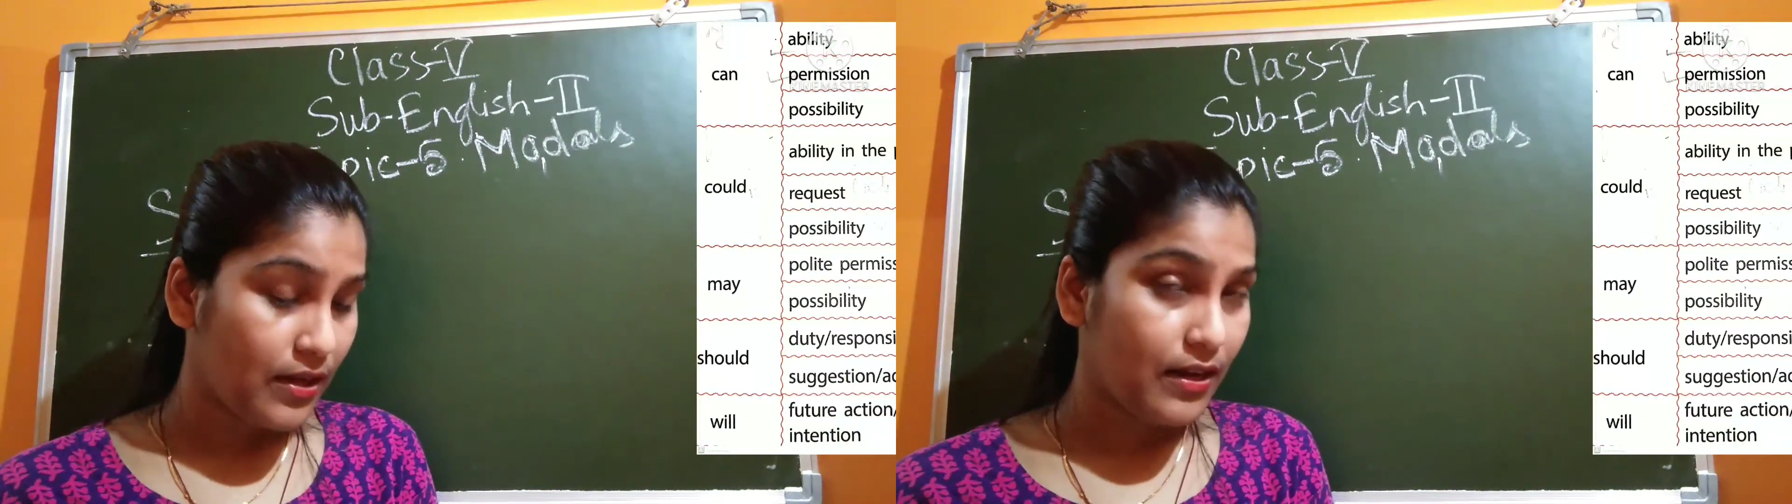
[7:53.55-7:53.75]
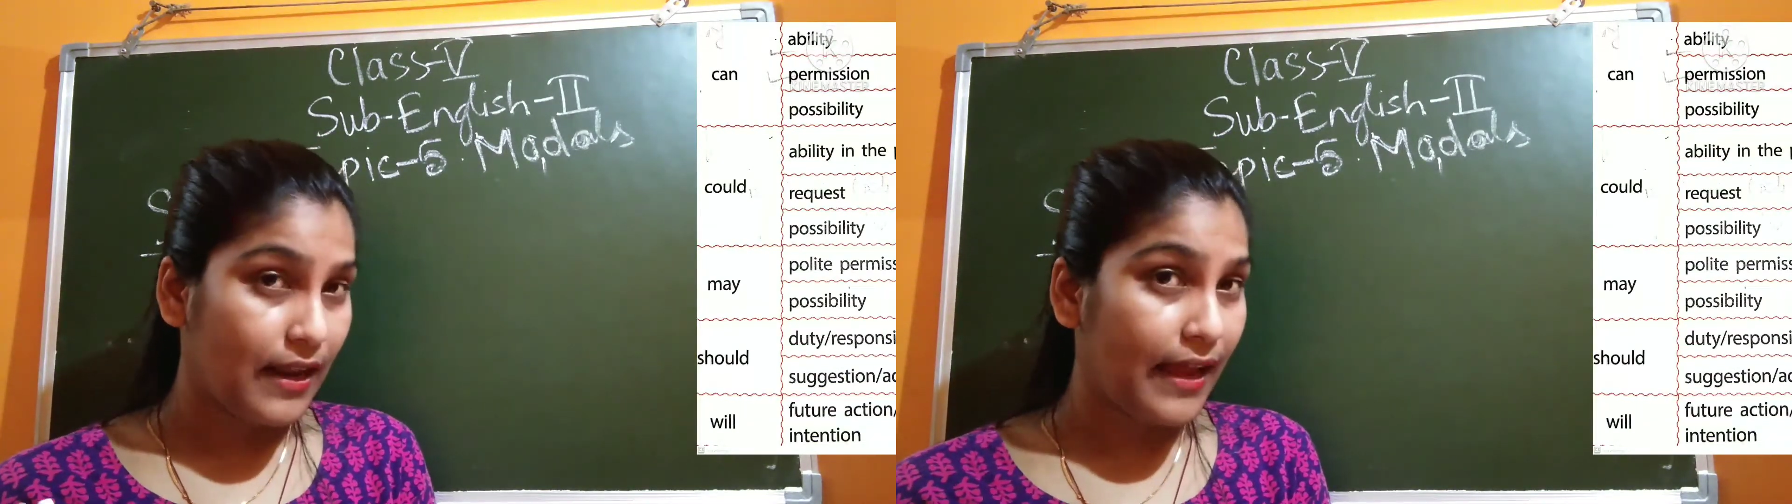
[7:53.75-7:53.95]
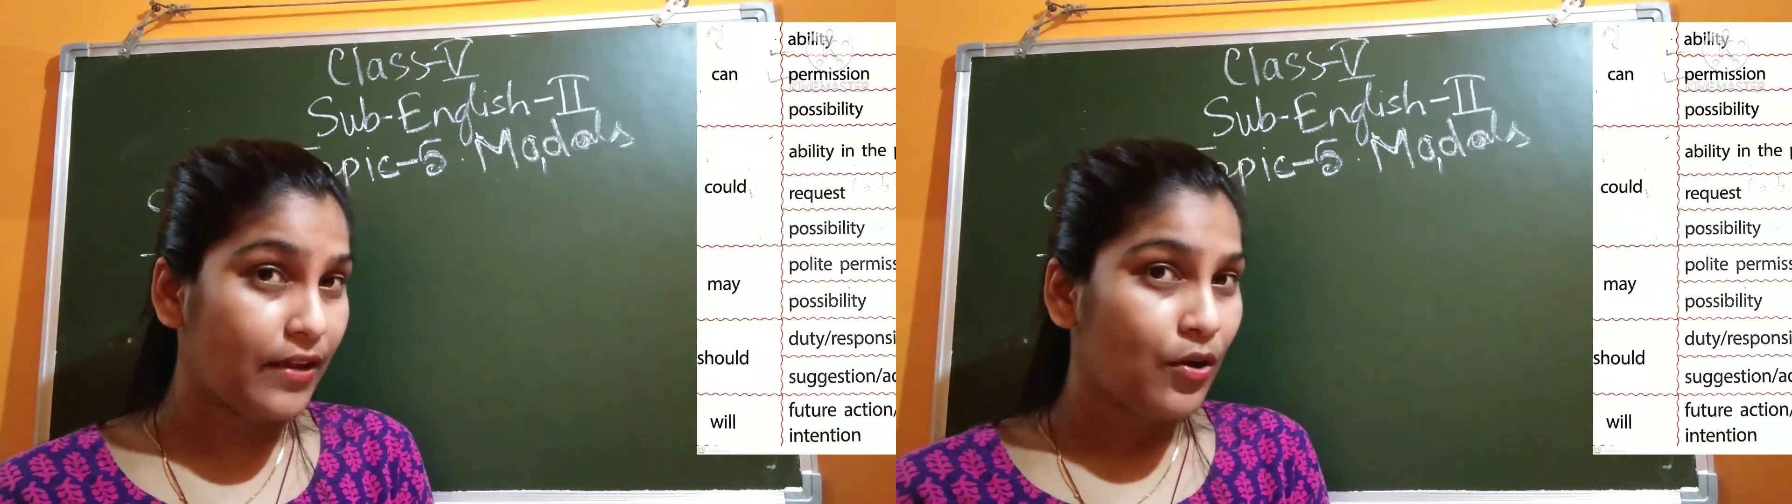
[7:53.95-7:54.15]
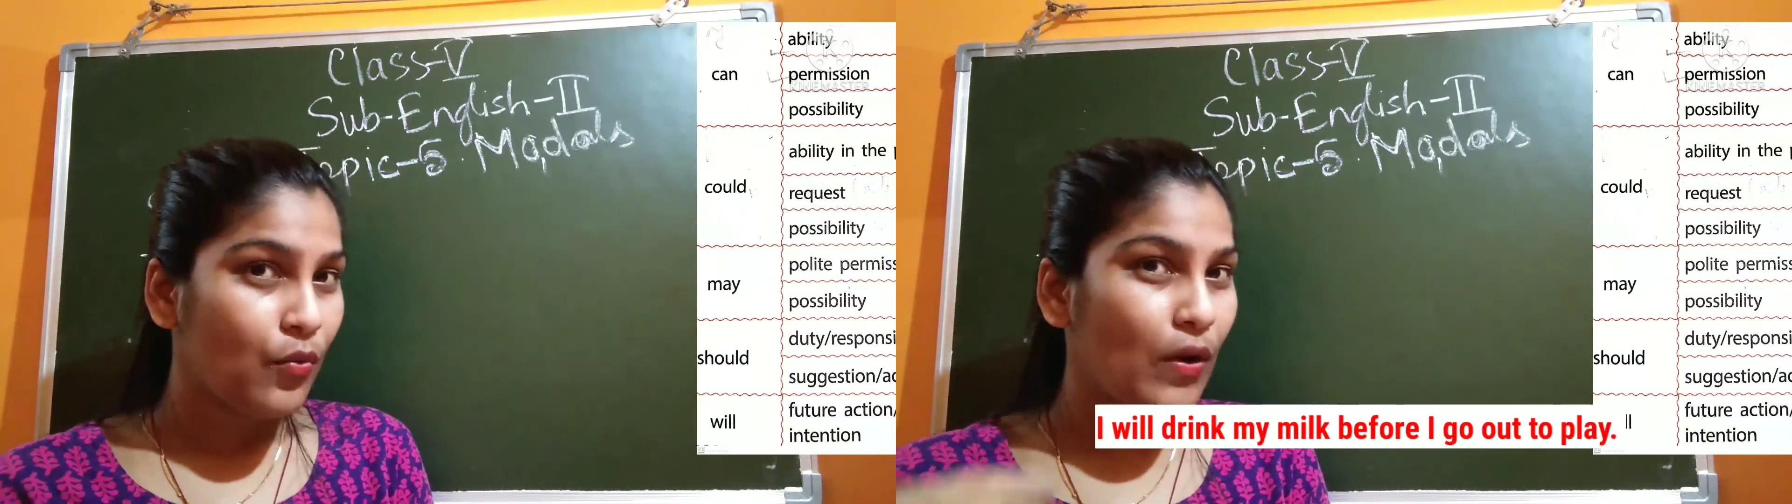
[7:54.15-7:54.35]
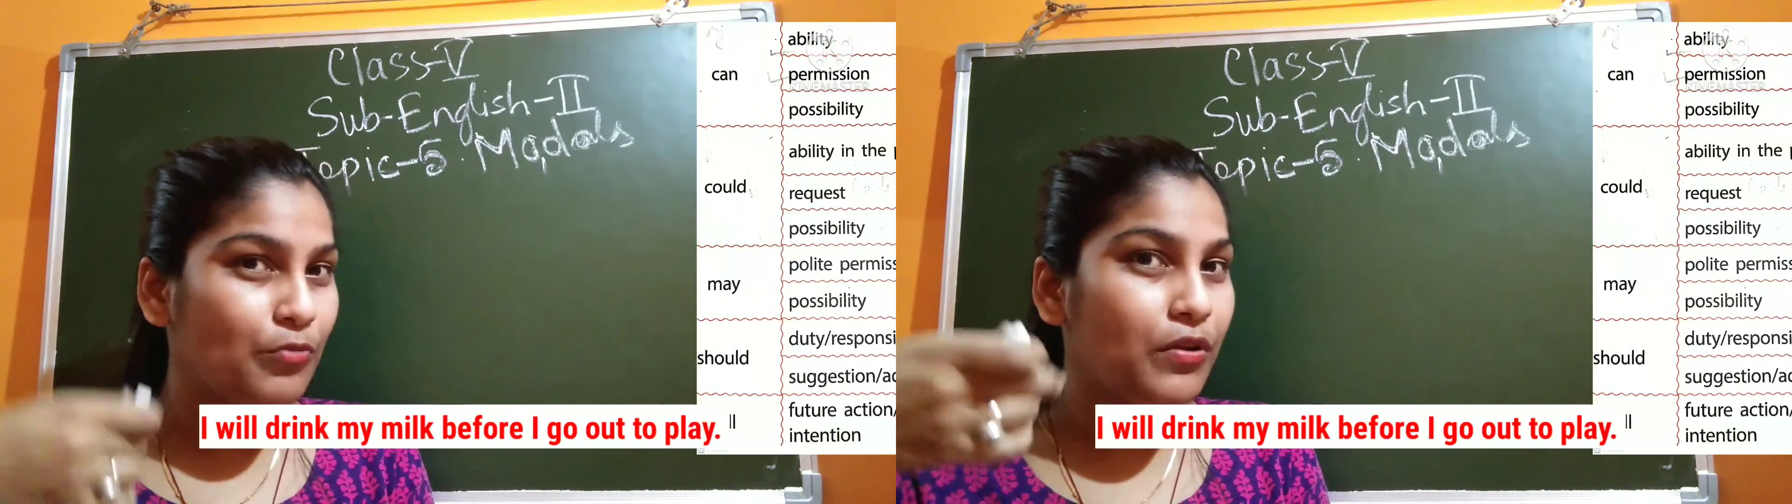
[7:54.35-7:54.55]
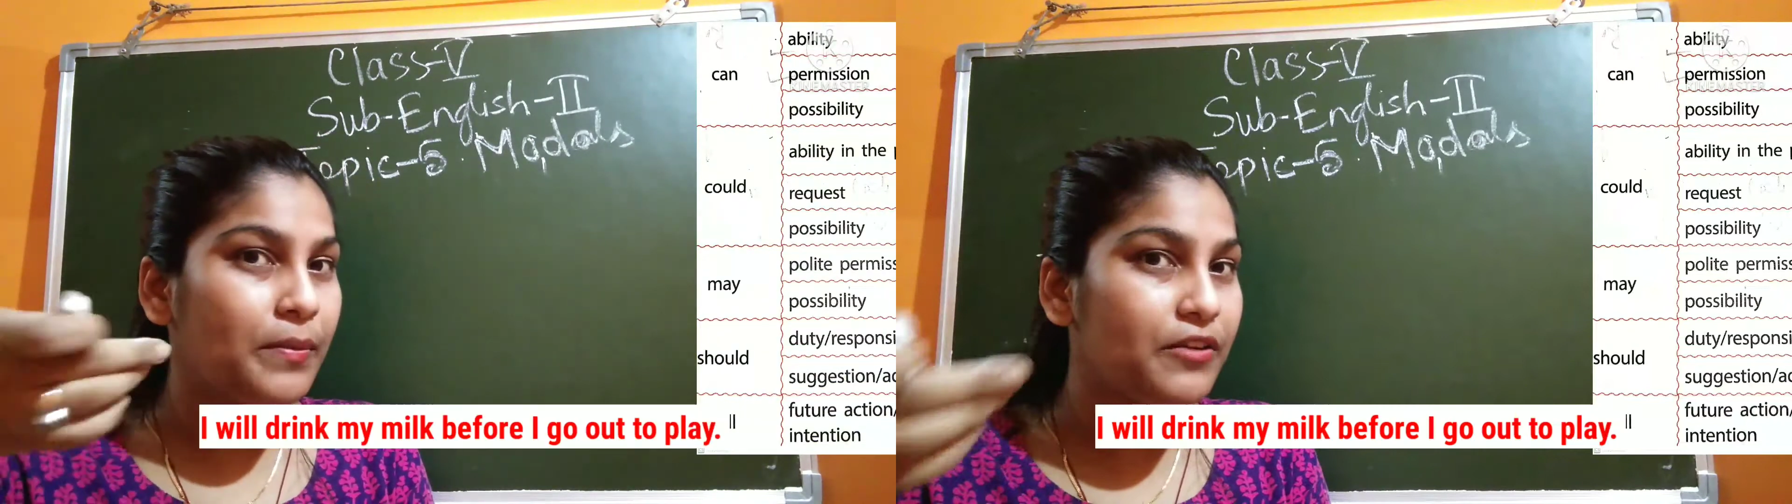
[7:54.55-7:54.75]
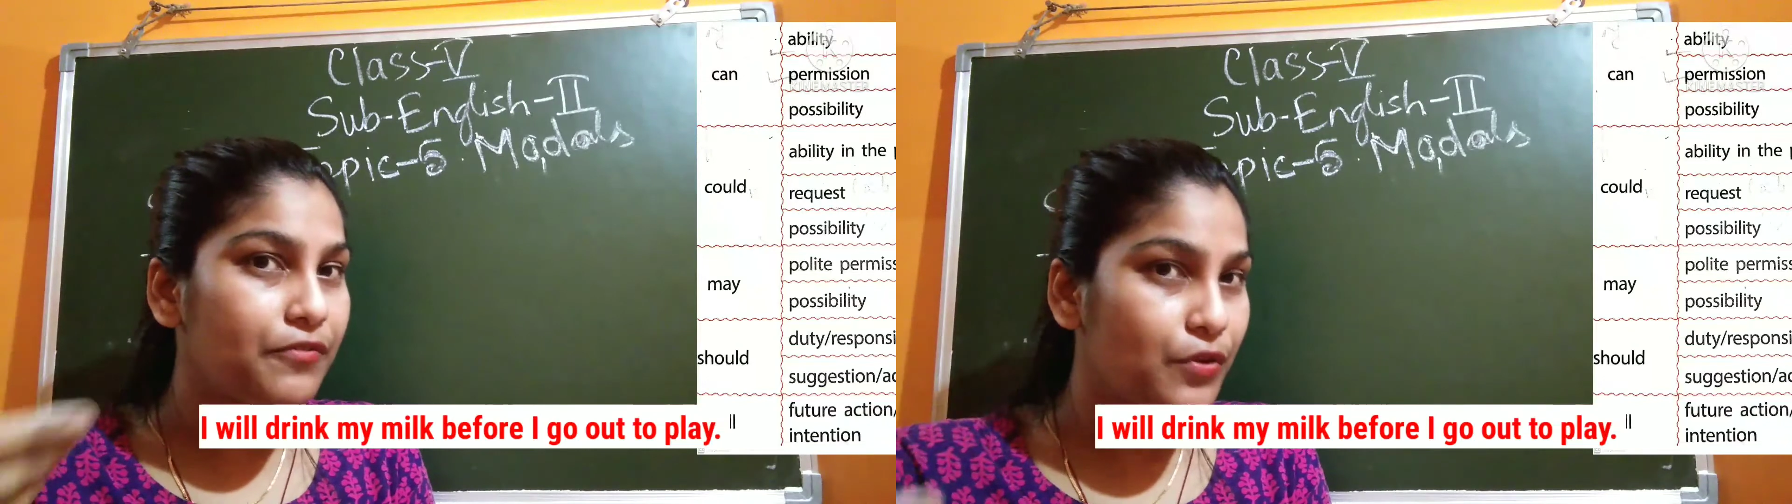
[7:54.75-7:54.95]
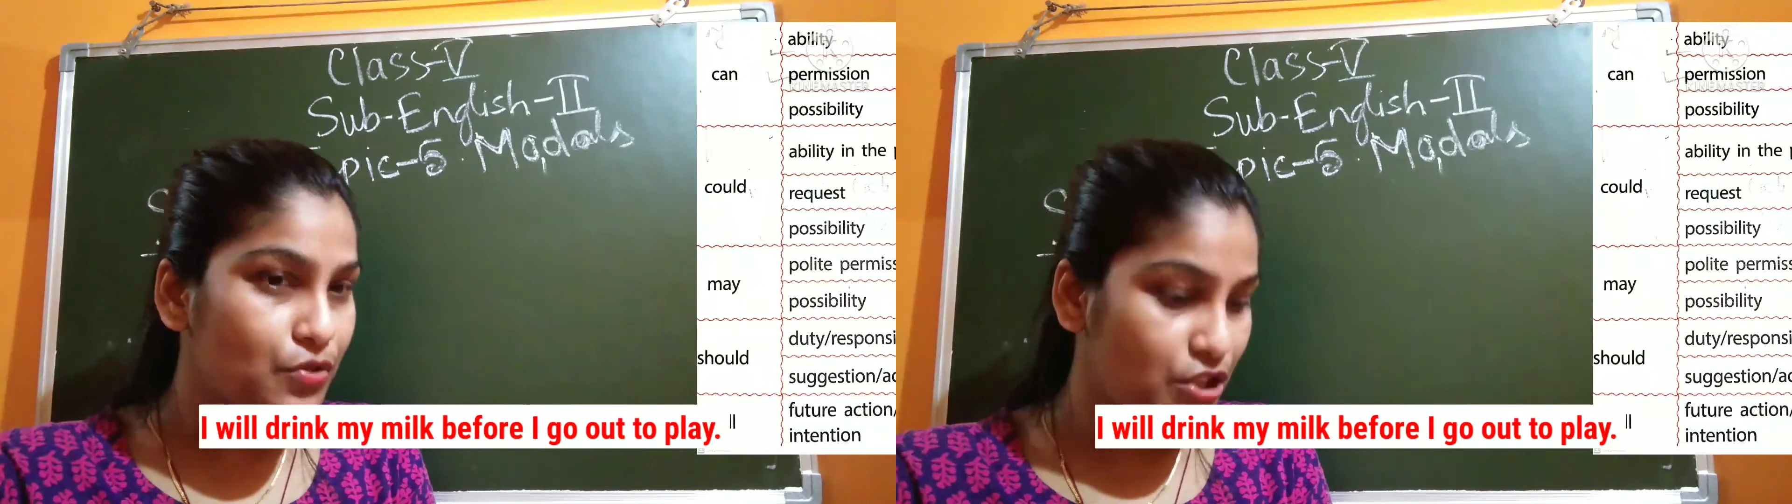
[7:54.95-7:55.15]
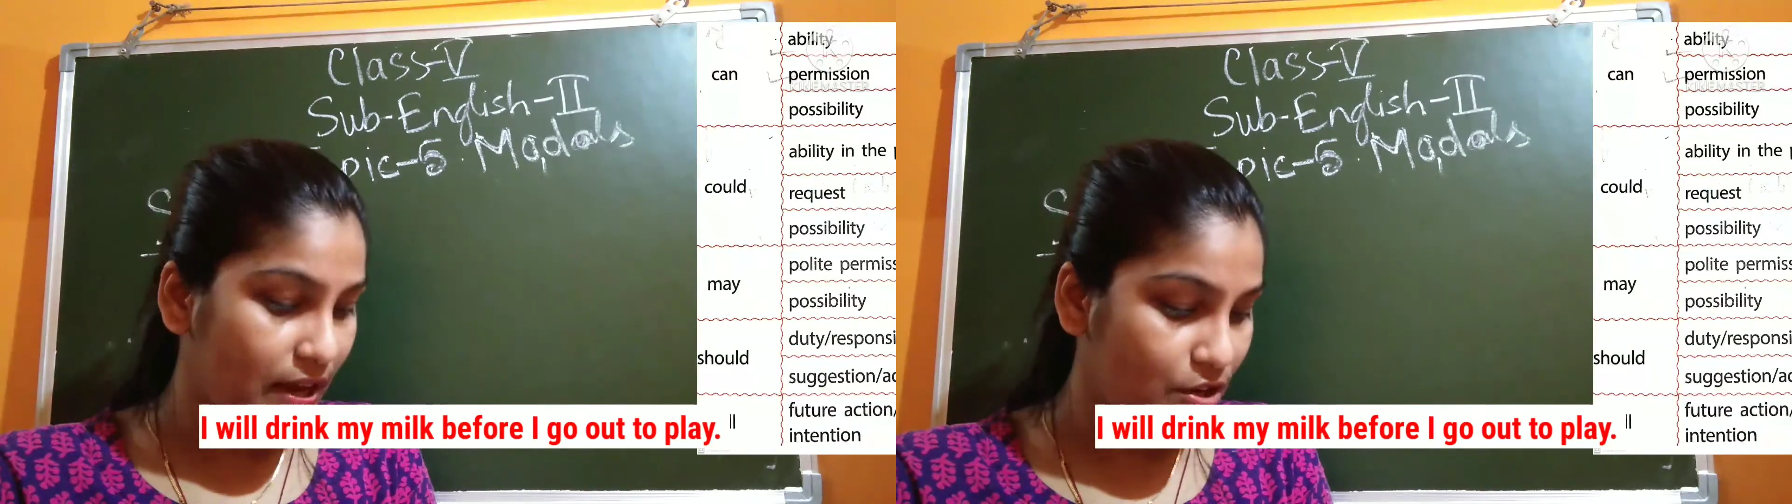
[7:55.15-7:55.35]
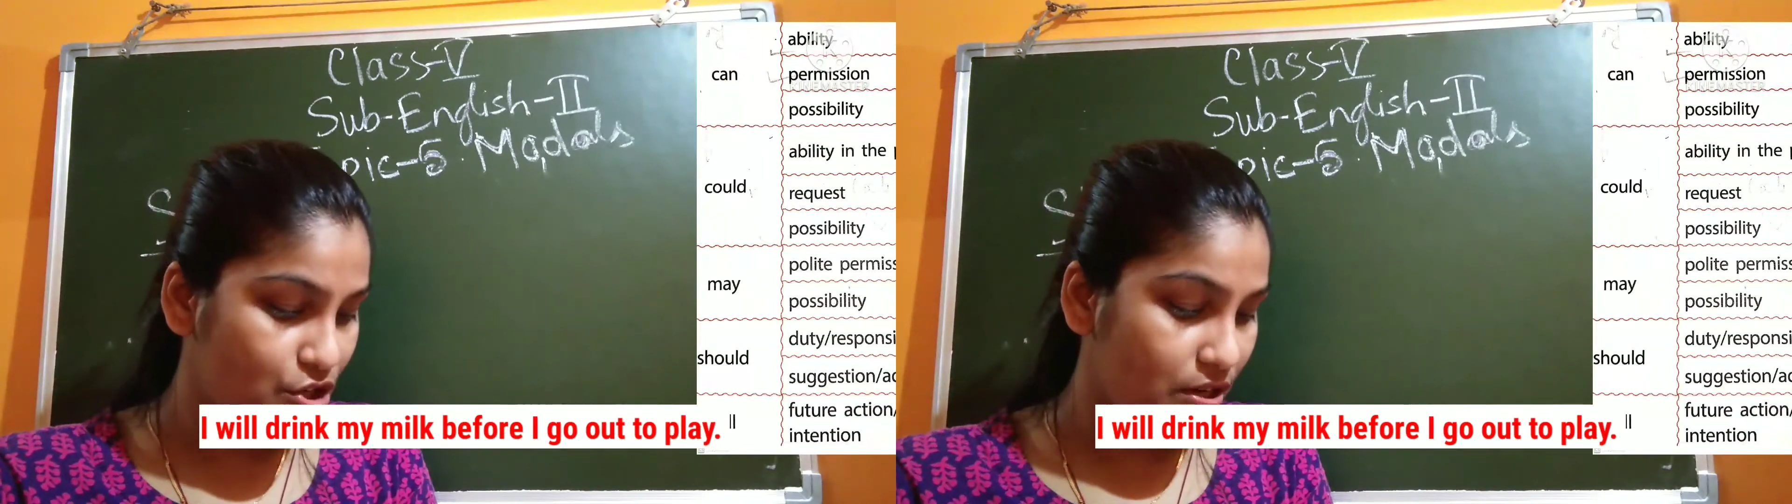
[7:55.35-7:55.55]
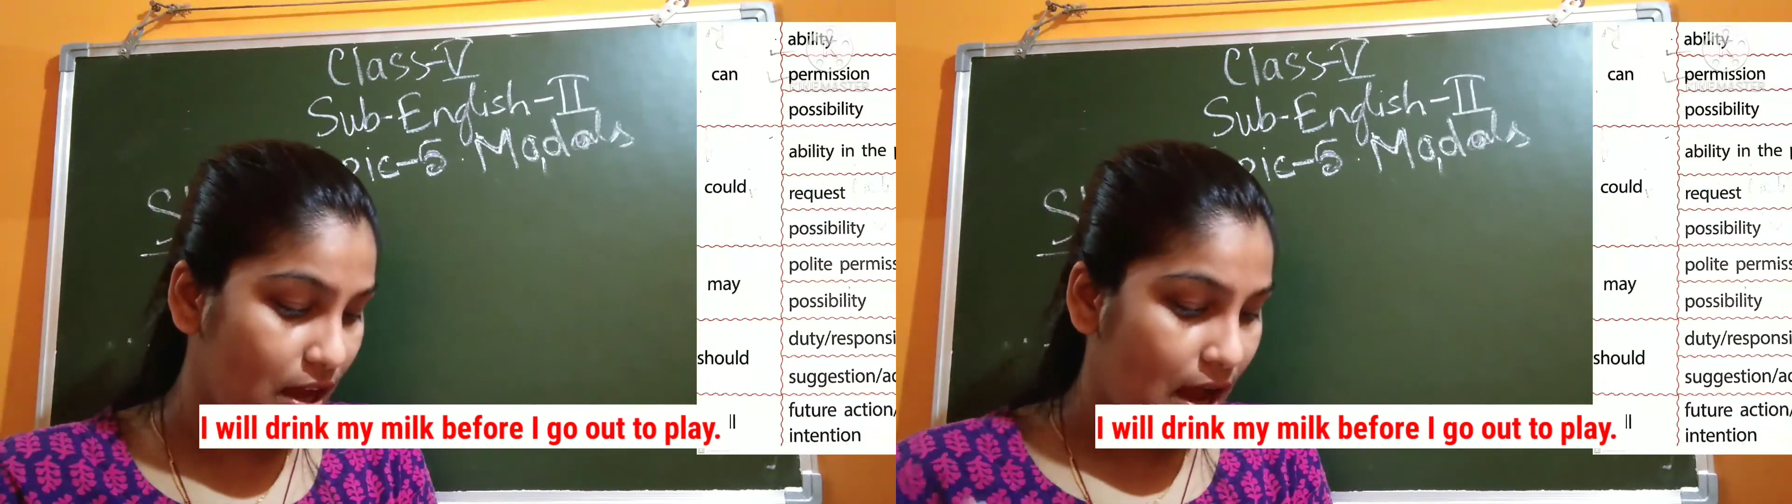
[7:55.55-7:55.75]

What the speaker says: Like what will be the future action?